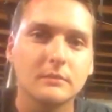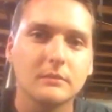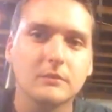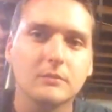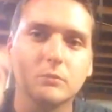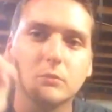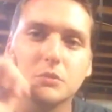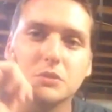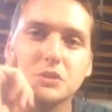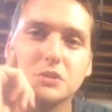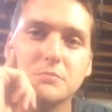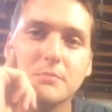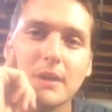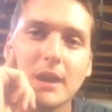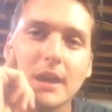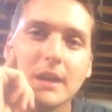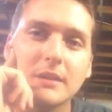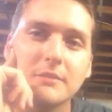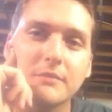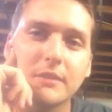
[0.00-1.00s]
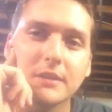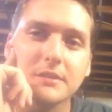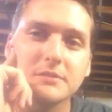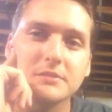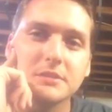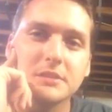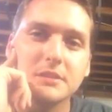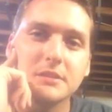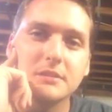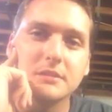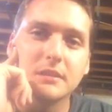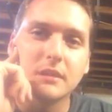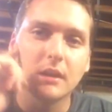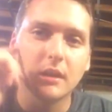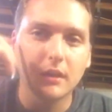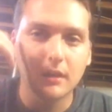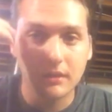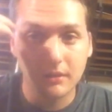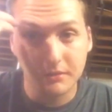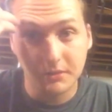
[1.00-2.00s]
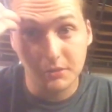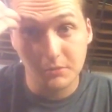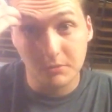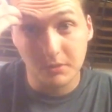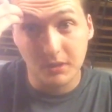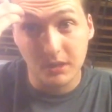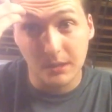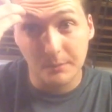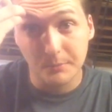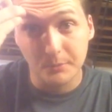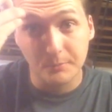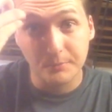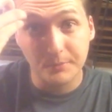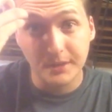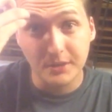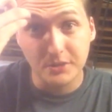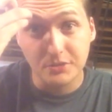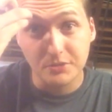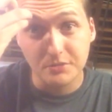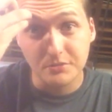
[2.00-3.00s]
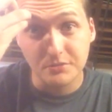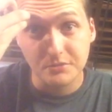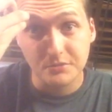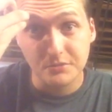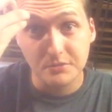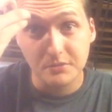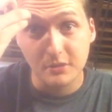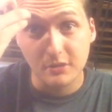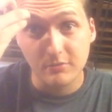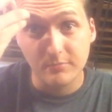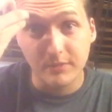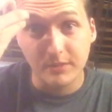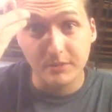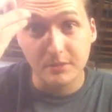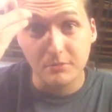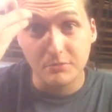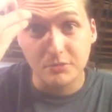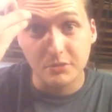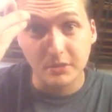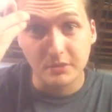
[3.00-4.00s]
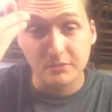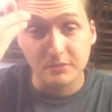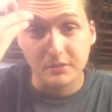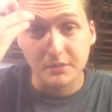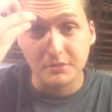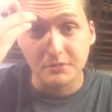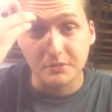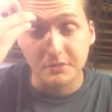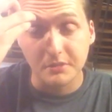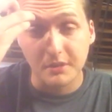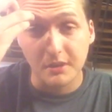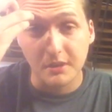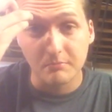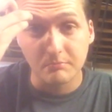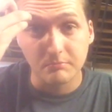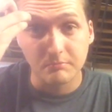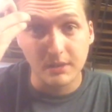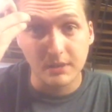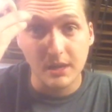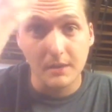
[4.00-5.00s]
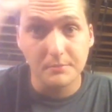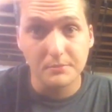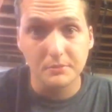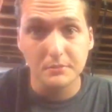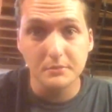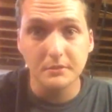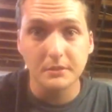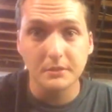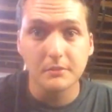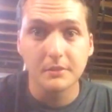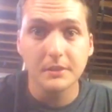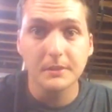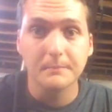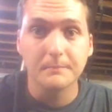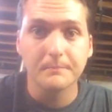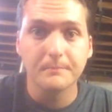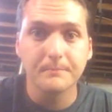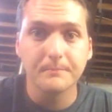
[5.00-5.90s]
Would you mind if I send you a couple pictures of my two trucks on Instagram? Yeah, absolutely. Go ahead.